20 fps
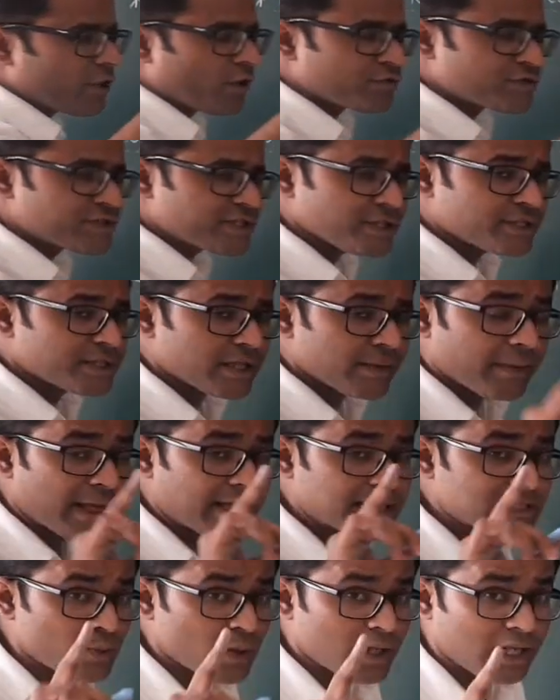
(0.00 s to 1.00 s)
of cesium
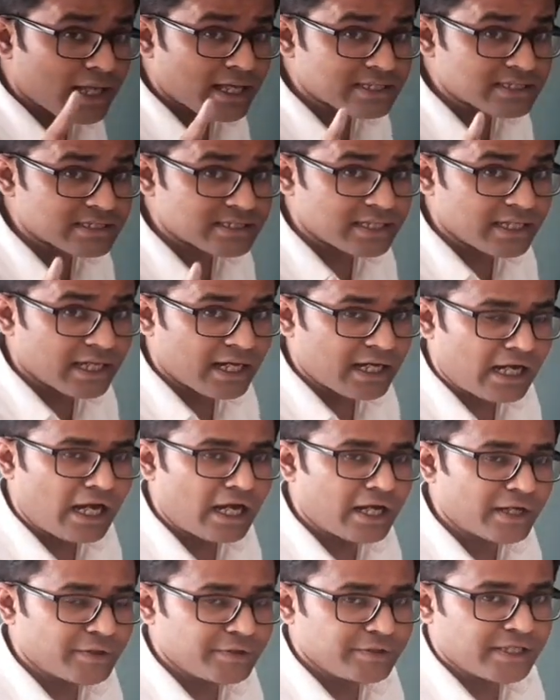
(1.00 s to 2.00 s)
as well as the
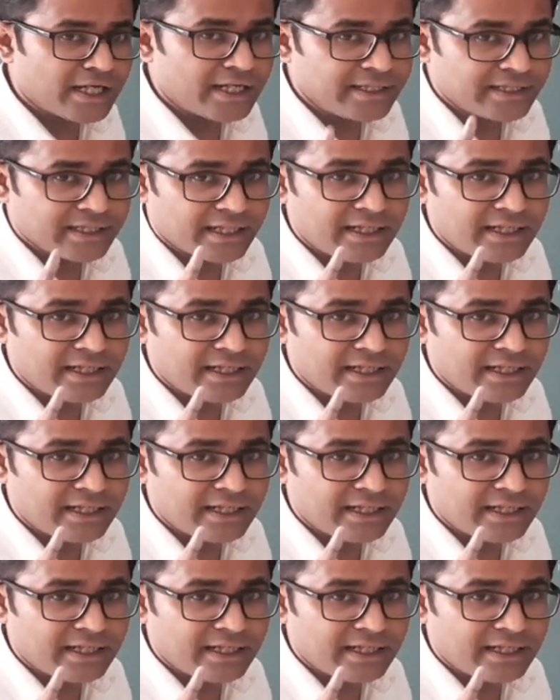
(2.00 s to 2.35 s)
iodide